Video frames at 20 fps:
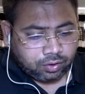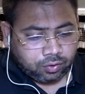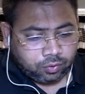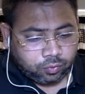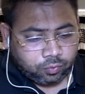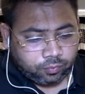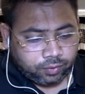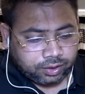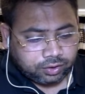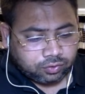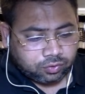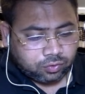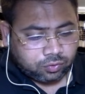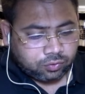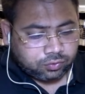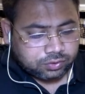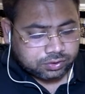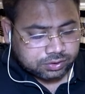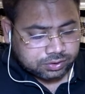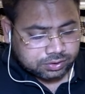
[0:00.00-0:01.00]
One
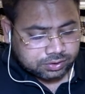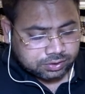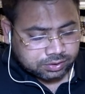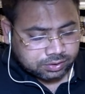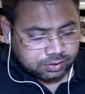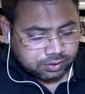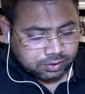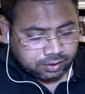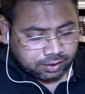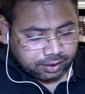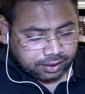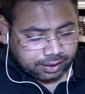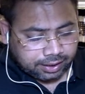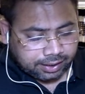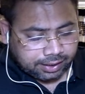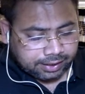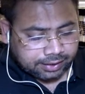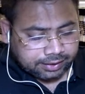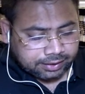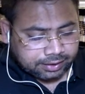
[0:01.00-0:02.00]
goes
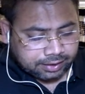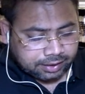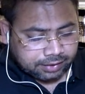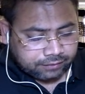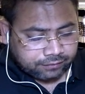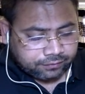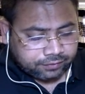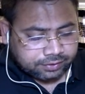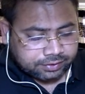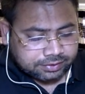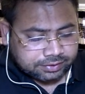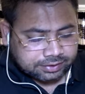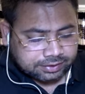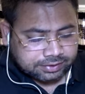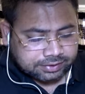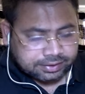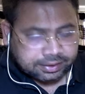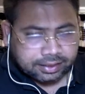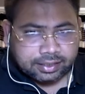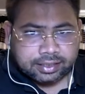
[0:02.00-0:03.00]
and covers the
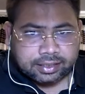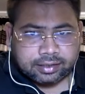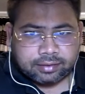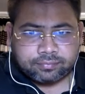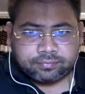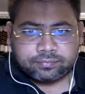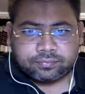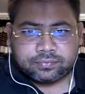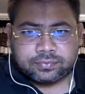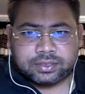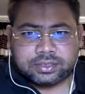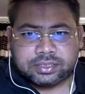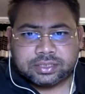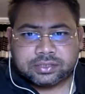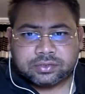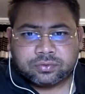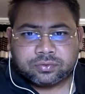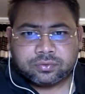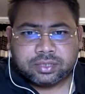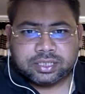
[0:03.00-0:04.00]
sacrum. This is
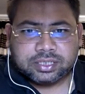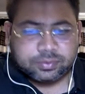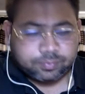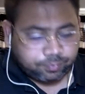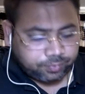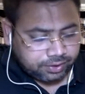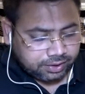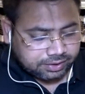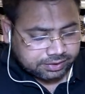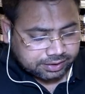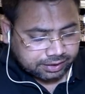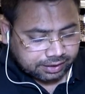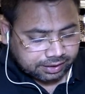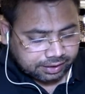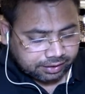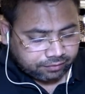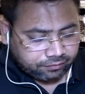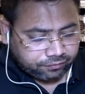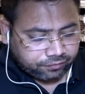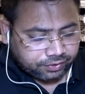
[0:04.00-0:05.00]
known as
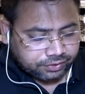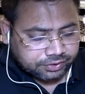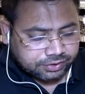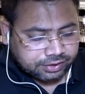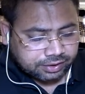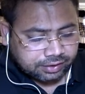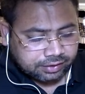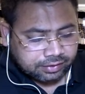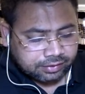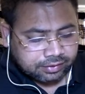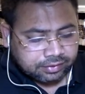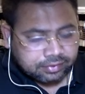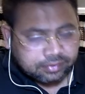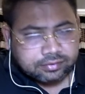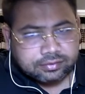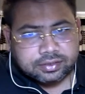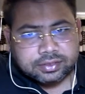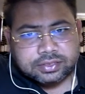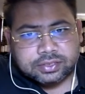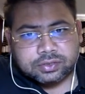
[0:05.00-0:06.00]
presacral fascia.
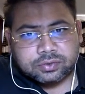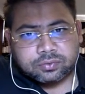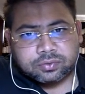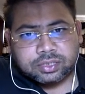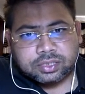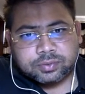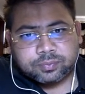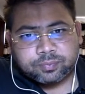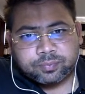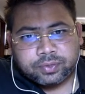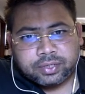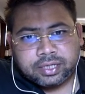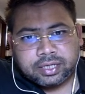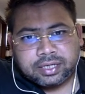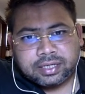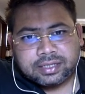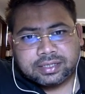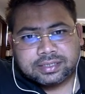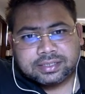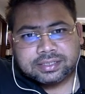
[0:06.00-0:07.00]
This is known as
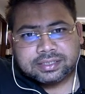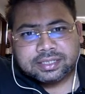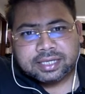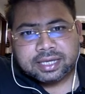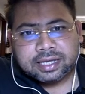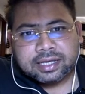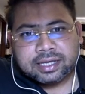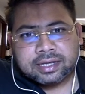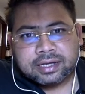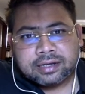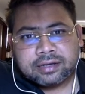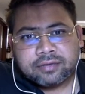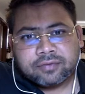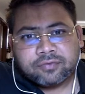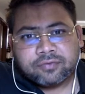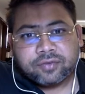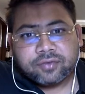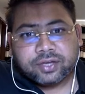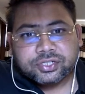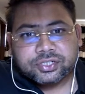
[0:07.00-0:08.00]
presacral
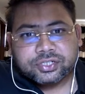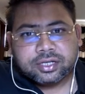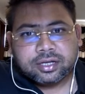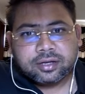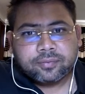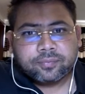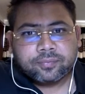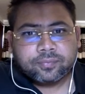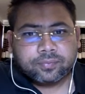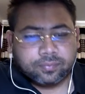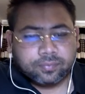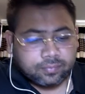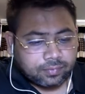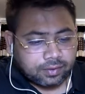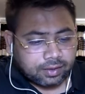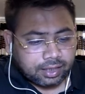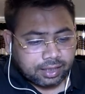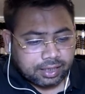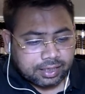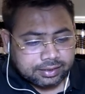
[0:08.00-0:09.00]
fascia.
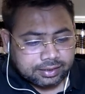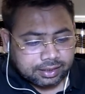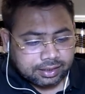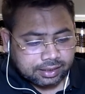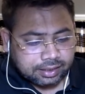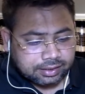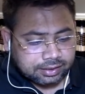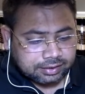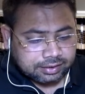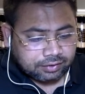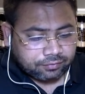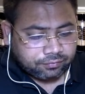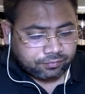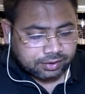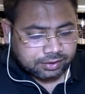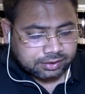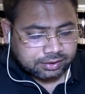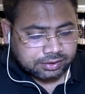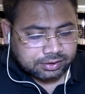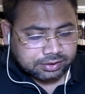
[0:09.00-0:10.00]
And the another
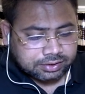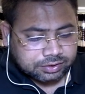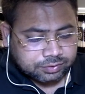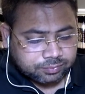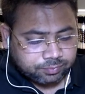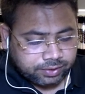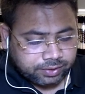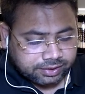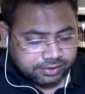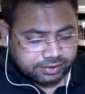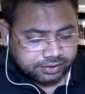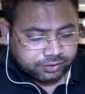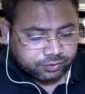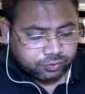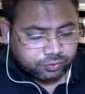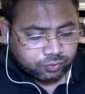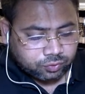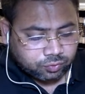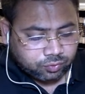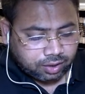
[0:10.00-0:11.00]
one splits into
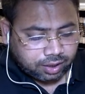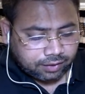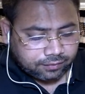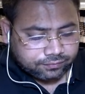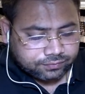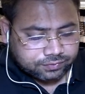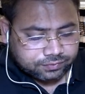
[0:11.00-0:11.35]
two halves.